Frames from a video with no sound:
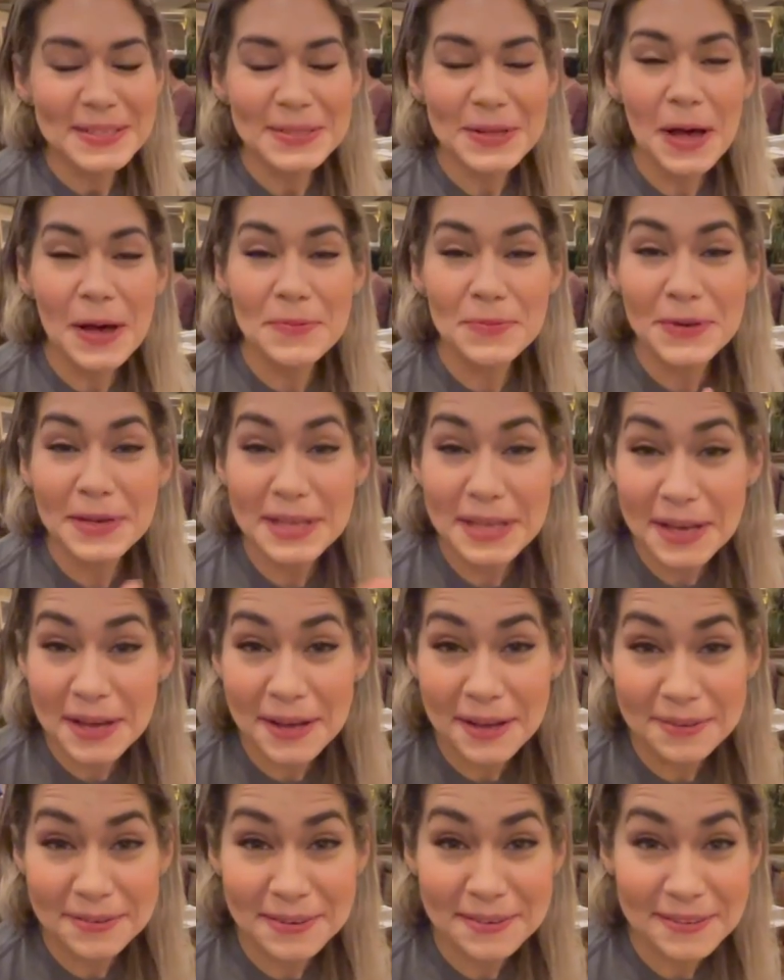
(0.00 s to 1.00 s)
So I'm really
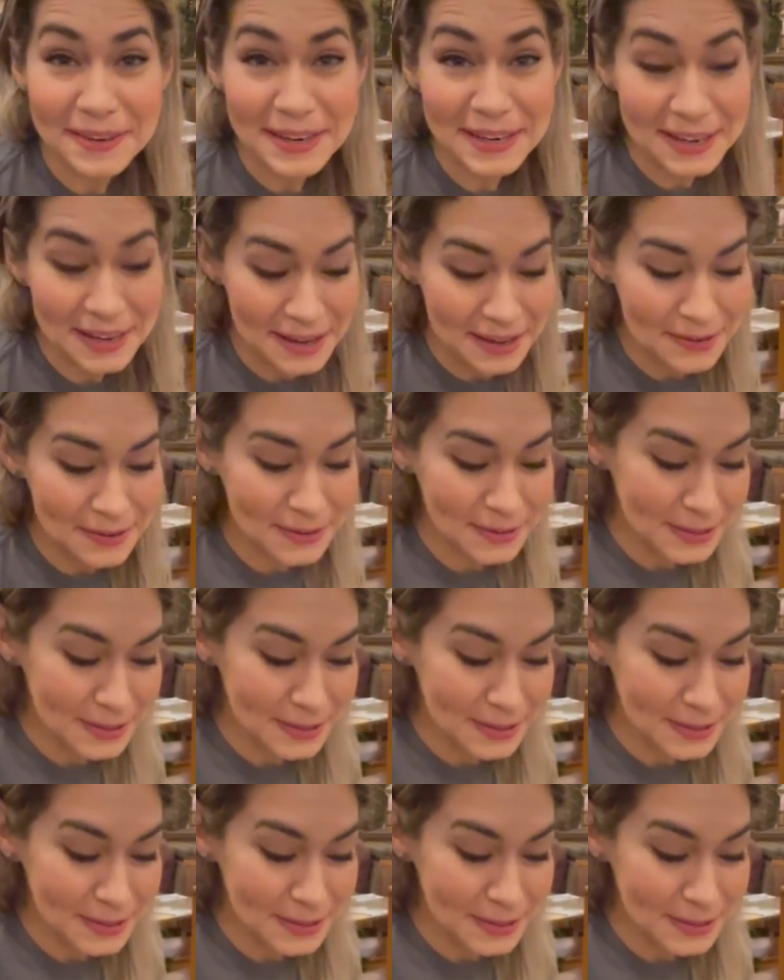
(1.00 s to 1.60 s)
hungry right now.